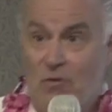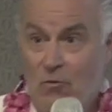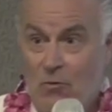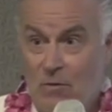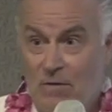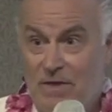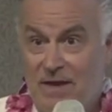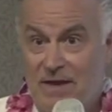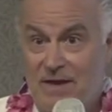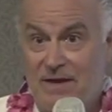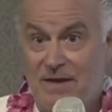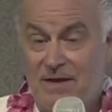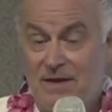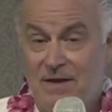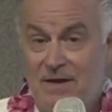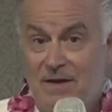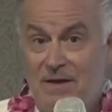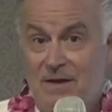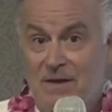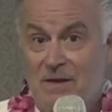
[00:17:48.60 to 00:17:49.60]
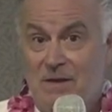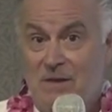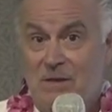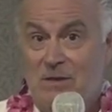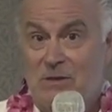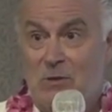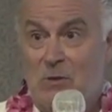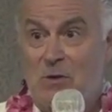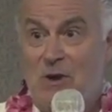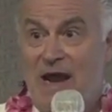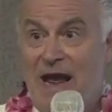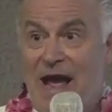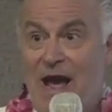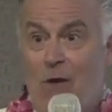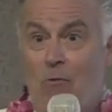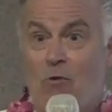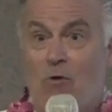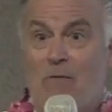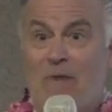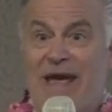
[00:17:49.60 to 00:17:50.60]
with it. So now
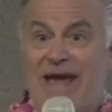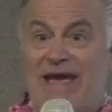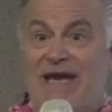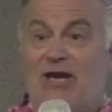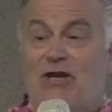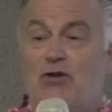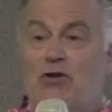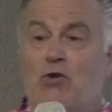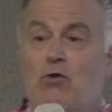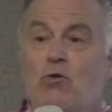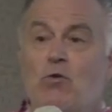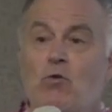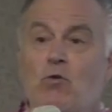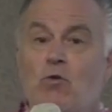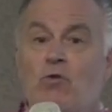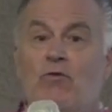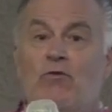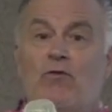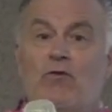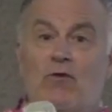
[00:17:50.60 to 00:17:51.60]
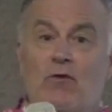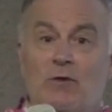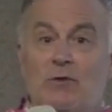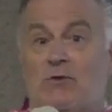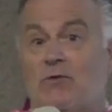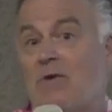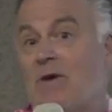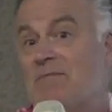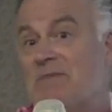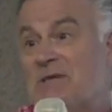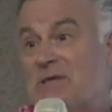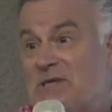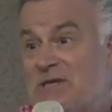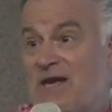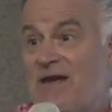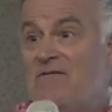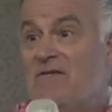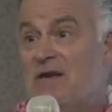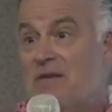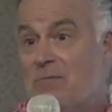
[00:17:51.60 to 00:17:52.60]
we're making two thirds or up to
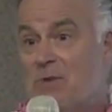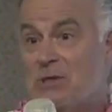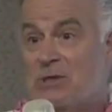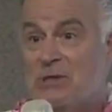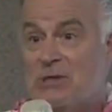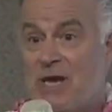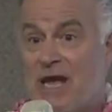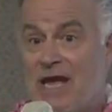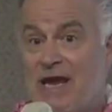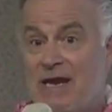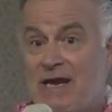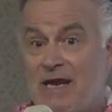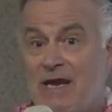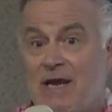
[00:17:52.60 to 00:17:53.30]
70%